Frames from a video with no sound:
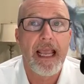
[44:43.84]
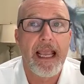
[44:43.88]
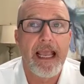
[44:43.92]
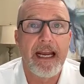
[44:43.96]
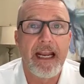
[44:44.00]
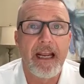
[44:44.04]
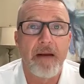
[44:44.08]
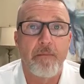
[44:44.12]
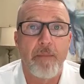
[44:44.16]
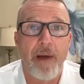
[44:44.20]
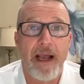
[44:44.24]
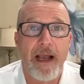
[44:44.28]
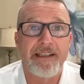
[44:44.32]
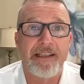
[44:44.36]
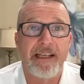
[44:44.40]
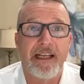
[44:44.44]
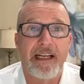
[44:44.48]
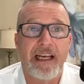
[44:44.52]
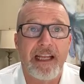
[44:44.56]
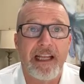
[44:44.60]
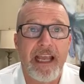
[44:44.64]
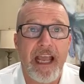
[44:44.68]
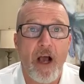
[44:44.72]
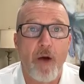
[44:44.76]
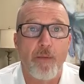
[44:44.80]
And it
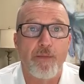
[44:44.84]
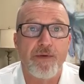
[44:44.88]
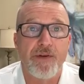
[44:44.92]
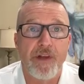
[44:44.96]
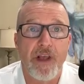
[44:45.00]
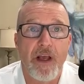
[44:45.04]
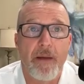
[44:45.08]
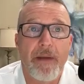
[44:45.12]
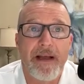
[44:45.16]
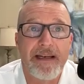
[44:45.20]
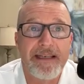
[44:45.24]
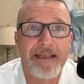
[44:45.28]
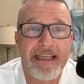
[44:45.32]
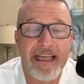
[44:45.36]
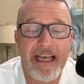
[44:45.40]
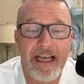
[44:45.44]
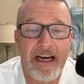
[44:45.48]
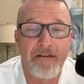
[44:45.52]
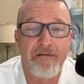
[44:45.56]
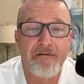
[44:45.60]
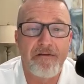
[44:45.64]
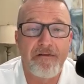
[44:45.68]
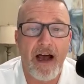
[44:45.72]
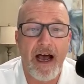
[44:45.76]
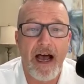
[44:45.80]
basically helps them
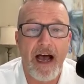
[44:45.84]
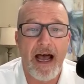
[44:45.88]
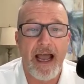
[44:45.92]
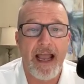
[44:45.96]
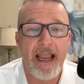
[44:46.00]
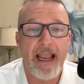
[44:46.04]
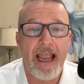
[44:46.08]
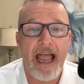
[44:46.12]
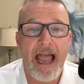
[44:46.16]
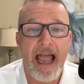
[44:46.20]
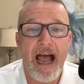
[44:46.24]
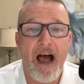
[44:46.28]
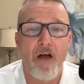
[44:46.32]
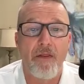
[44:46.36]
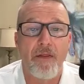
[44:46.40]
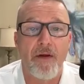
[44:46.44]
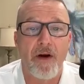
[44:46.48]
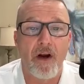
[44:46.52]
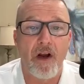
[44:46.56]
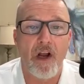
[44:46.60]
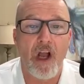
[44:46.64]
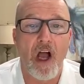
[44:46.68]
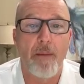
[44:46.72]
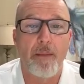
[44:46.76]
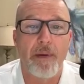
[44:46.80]
identify how
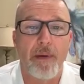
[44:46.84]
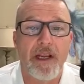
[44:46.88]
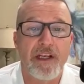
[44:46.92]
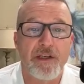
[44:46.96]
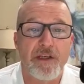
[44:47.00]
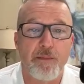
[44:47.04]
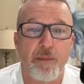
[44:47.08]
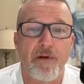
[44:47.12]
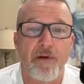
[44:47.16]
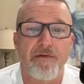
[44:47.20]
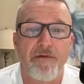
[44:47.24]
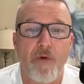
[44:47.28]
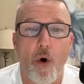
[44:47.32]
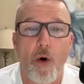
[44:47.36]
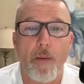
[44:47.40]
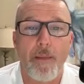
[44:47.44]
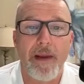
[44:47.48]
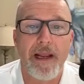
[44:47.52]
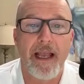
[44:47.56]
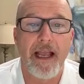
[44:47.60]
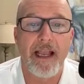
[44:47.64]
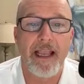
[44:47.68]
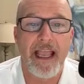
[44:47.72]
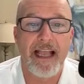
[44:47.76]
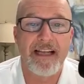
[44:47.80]
their company is
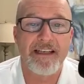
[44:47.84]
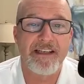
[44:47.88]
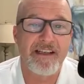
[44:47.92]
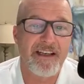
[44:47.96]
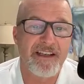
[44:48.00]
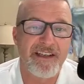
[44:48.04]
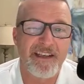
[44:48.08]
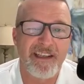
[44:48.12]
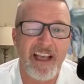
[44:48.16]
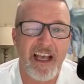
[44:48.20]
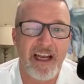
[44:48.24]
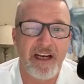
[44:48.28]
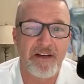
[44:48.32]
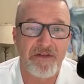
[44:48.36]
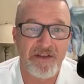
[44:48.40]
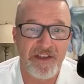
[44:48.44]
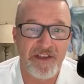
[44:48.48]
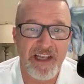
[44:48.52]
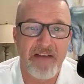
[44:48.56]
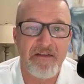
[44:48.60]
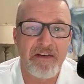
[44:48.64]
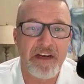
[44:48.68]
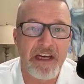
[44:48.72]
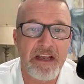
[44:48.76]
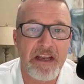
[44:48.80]
performing against a set of
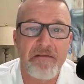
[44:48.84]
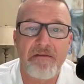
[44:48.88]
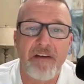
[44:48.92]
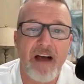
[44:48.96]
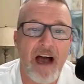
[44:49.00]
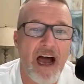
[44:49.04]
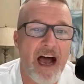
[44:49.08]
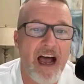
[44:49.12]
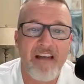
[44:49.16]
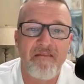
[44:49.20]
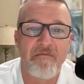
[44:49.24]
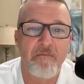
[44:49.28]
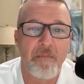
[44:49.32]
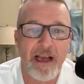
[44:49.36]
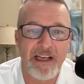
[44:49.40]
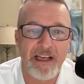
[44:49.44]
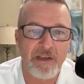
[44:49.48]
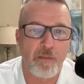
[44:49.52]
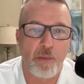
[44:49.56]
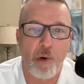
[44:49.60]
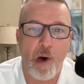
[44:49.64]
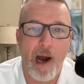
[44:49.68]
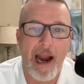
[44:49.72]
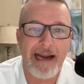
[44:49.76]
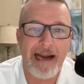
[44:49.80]
75
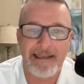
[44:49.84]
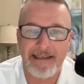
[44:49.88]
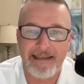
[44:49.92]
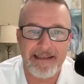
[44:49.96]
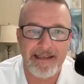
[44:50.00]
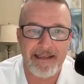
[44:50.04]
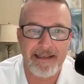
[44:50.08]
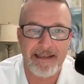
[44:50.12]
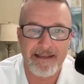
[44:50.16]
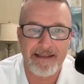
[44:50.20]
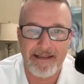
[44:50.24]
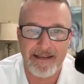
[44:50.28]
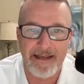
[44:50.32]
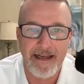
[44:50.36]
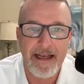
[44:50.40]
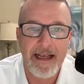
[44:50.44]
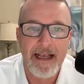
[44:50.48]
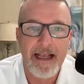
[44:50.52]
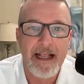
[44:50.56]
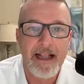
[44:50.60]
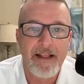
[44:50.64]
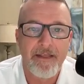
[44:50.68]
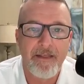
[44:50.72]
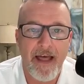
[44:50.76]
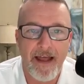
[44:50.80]
best practices
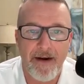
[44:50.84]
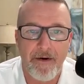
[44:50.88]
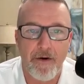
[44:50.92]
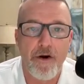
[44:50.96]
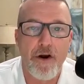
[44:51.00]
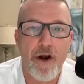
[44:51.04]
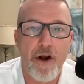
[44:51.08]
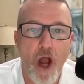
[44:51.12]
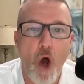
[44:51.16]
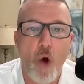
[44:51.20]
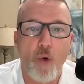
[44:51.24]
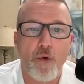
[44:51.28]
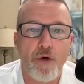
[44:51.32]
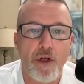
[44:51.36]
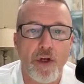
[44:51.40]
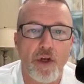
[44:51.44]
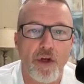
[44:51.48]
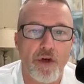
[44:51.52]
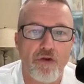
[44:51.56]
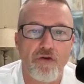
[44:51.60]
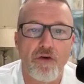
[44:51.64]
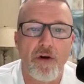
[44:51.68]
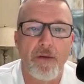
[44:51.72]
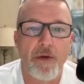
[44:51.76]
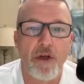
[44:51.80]
that are known to
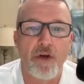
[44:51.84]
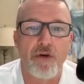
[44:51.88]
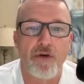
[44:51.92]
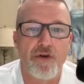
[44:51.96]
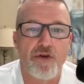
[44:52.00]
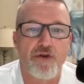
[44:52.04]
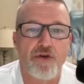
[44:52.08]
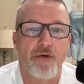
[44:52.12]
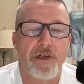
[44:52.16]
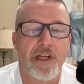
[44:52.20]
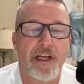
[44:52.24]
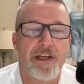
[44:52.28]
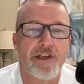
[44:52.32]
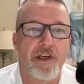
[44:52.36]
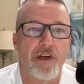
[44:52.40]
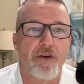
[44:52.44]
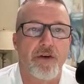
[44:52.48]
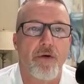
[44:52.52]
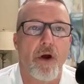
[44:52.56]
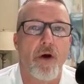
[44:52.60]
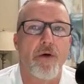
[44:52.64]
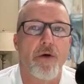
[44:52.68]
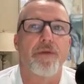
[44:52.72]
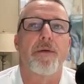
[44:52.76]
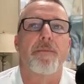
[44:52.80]
contribute to strategic
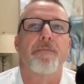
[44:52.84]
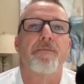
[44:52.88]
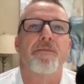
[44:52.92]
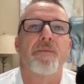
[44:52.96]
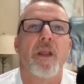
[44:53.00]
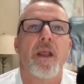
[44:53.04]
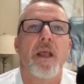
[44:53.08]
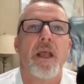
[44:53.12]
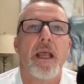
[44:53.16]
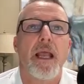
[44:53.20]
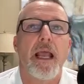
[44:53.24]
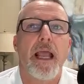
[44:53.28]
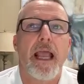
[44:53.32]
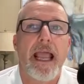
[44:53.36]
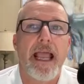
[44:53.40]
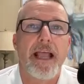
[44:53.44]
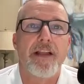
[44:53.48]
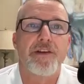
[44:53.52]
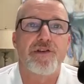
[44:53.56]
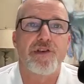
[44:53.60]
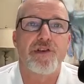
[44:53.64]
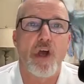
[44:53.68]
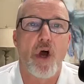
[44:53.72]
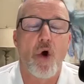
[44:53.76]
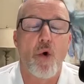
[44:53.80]
growth.
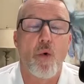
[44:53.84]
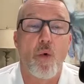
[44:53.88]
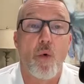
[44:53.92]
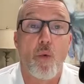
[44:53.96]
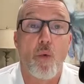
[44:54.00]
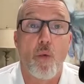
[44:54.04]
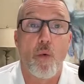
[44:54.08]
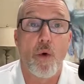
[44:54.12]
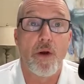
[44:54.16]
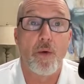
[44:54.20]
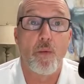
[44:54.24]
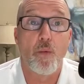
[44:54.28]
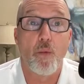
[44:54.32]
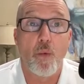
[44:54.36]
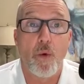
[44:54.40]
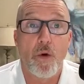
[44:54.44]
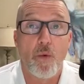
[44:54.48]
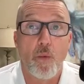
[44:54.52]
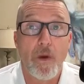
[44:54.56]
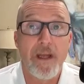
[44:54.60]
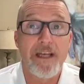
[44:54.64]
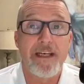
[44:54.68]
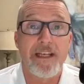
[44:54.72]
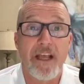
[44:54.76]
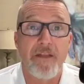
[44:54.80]
And so when
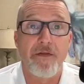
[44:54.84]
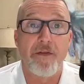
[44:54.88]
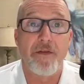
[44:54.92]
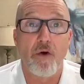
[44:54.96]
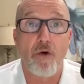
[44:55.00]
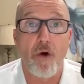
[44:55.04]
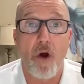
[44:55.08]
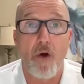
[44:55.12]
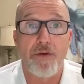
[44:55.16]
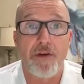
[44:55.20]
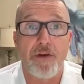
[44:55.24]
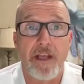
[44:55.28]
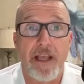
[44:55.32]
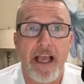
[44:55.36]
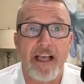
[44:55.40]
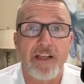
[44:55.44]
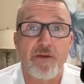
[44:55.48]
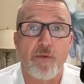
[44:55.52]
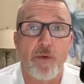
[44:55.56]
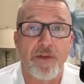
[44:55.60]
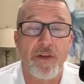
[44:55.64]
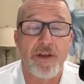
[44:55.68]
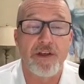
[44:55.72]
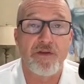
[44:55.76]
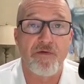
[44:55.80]
when we did the growth
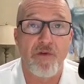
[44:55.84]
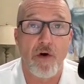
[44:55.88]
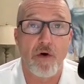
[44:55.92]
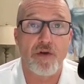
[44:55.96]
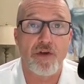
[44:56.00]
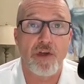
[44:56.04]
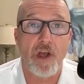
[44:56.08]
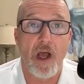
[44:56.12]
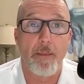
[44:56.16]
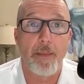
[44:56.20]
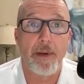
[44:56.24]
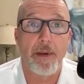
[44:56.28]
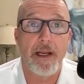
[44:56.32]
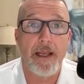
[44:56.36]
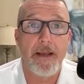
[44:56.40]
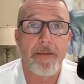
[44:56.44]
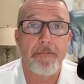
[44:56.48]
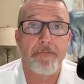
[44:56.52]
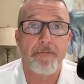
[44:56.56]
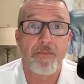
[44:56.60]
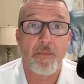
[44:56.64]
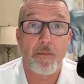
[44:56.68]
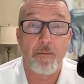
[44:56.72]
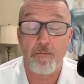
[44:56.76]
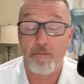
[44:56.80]
DX with this first
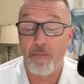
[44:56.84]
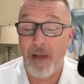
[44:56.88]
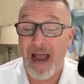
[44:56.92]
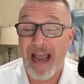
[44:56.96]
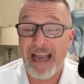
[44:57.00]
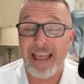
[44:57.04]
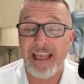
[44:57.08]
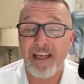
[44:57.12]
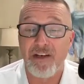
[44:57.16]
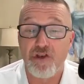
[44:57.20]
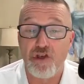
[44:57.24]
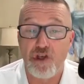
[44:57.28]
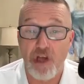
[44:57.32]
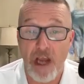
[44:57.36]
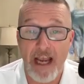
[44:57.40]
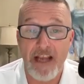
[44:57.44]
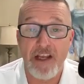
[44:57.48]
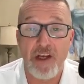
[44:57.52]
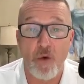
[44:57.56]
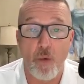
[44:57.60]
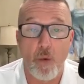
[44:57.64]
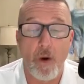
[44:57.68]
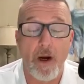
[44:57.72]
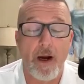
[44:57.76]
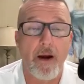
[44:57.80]
company back in
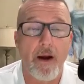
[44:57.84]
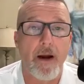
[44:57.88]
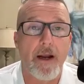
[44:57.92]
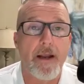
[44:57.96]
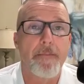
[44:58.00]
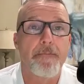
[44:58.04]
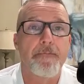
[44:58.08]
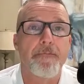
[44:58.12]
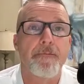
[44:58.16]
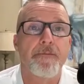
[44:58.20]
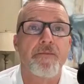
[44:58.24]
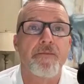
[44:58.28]
January,